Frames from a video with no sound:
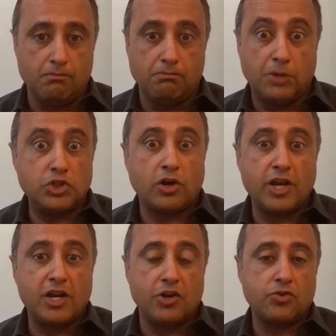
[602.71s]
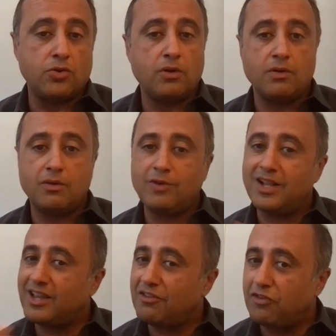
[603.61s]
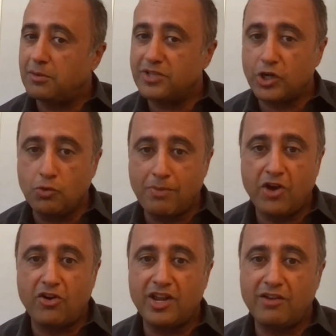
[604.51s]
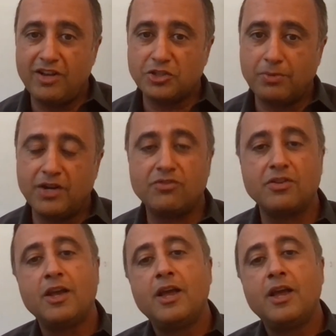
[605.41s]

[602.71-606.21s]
majority control. Well, there are firms that do minority investments.